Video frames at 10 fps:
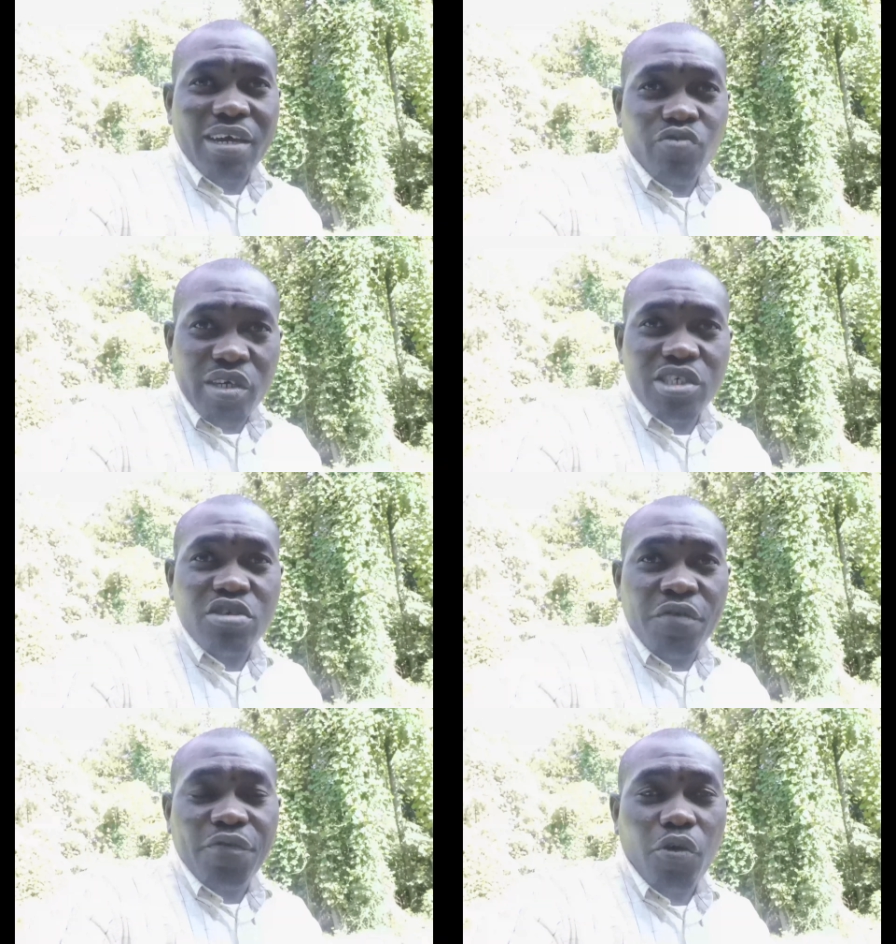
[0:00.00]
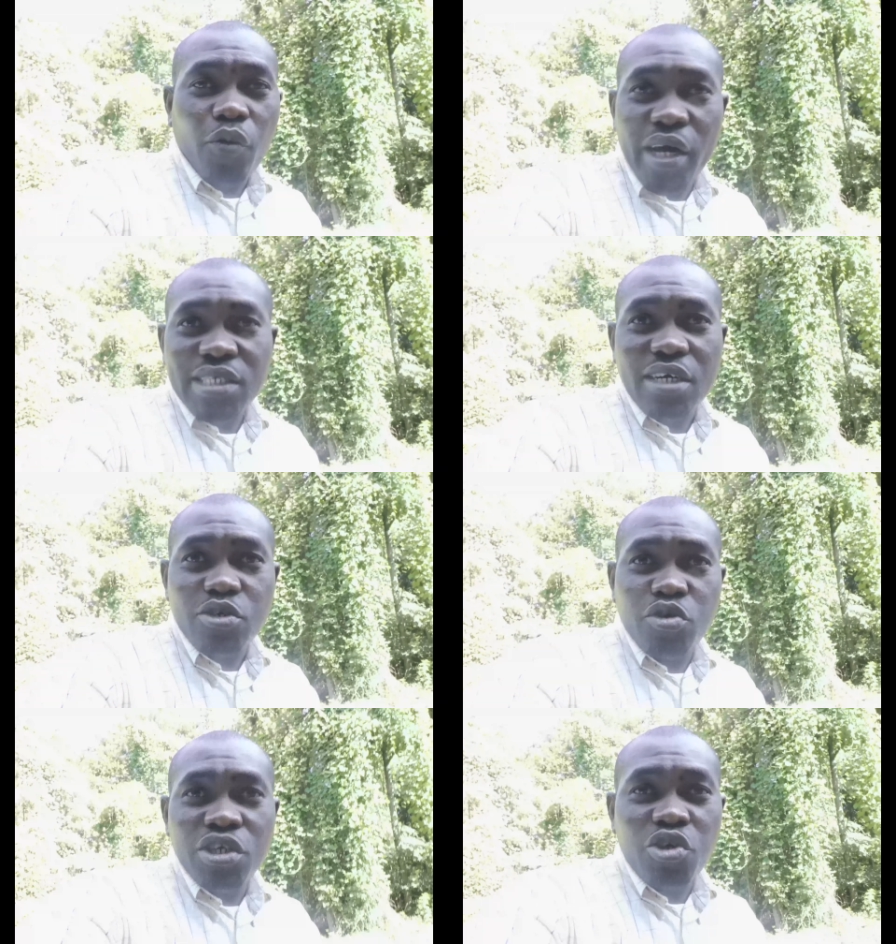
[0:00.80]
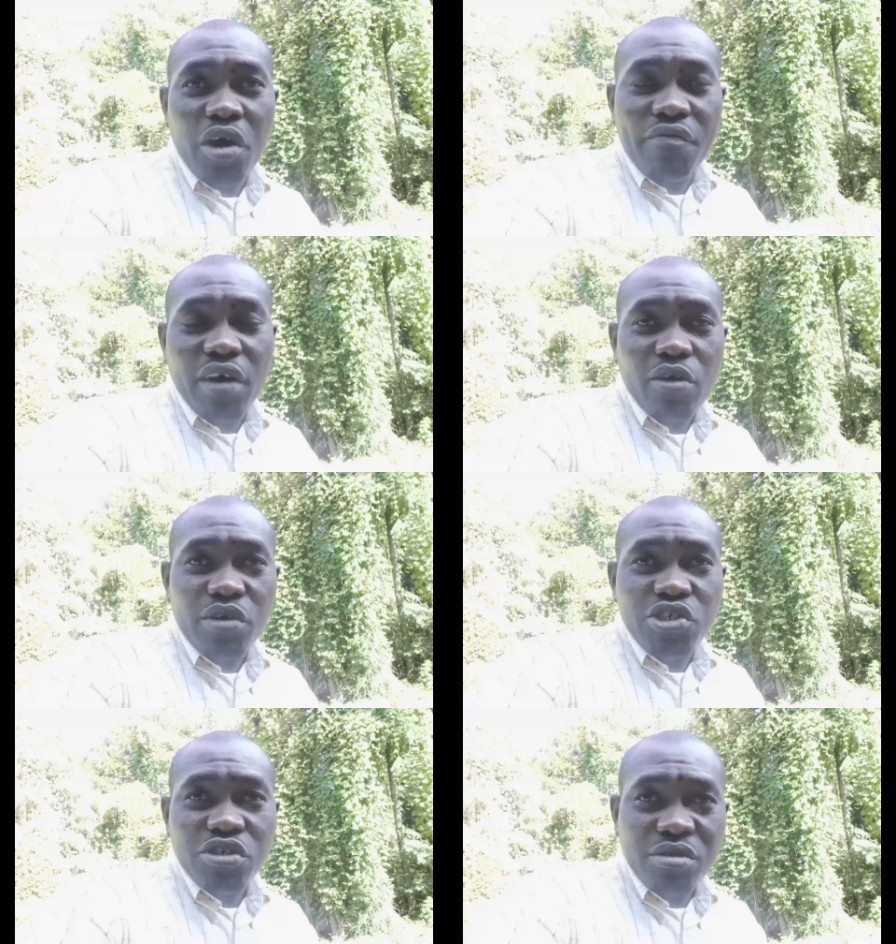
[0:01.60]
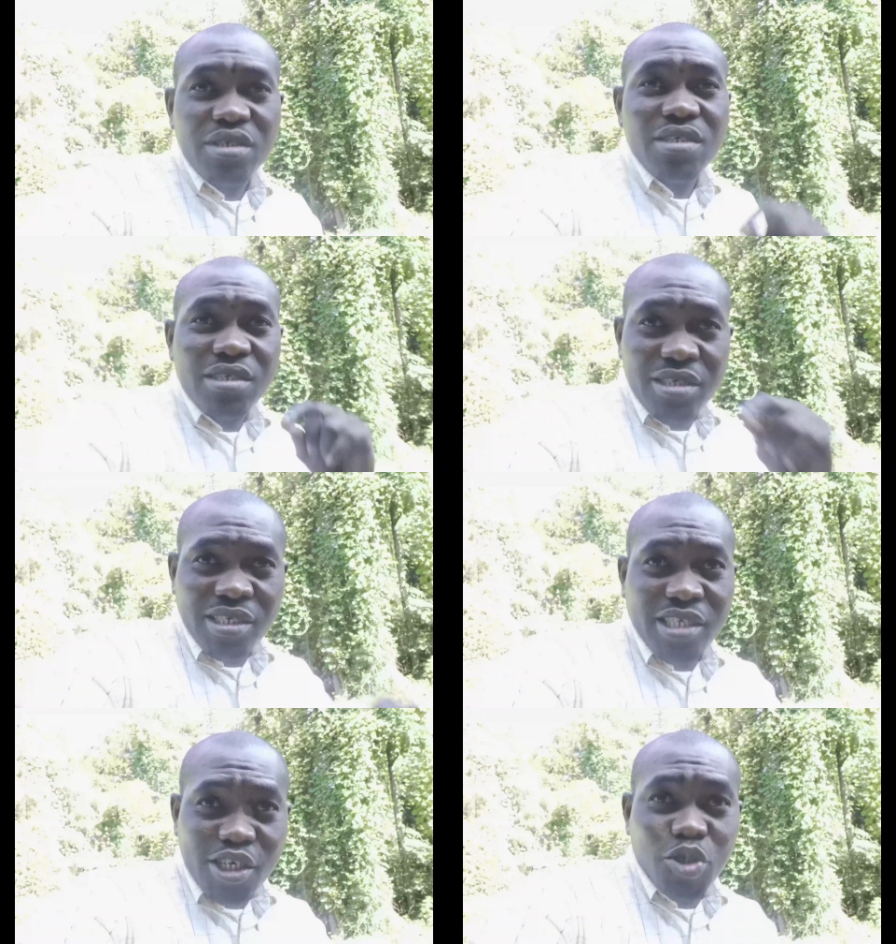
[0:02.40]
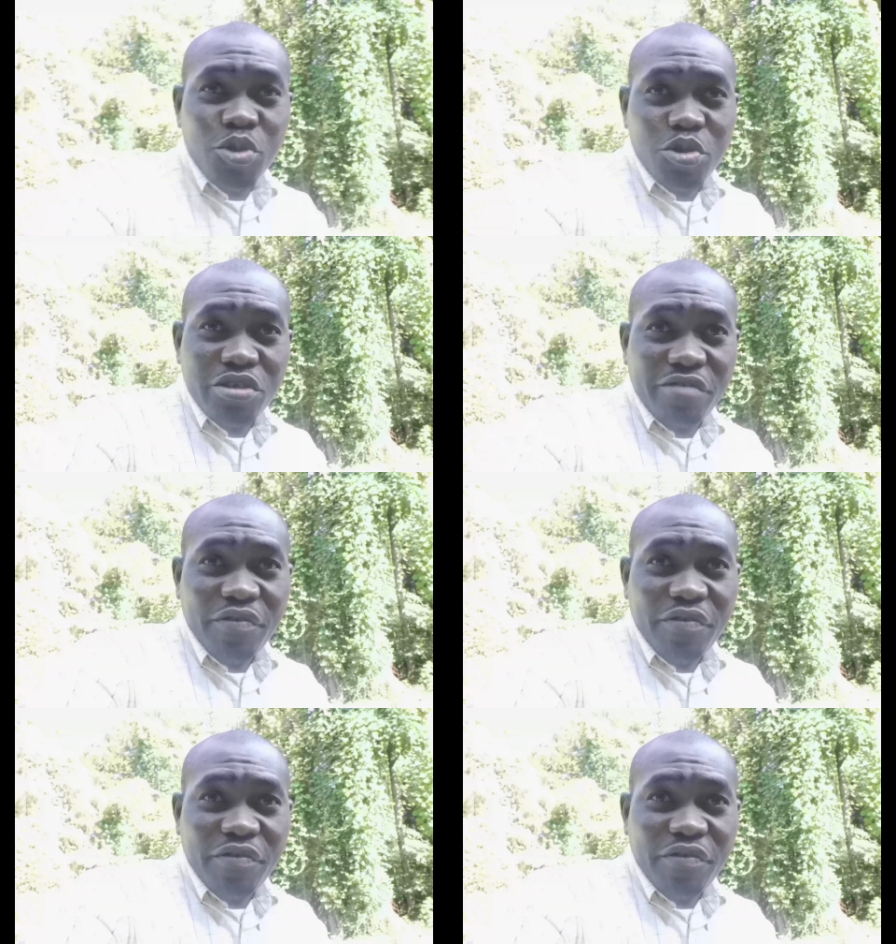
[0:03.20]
registering for WES and doing your evaluation. Stay tuned to this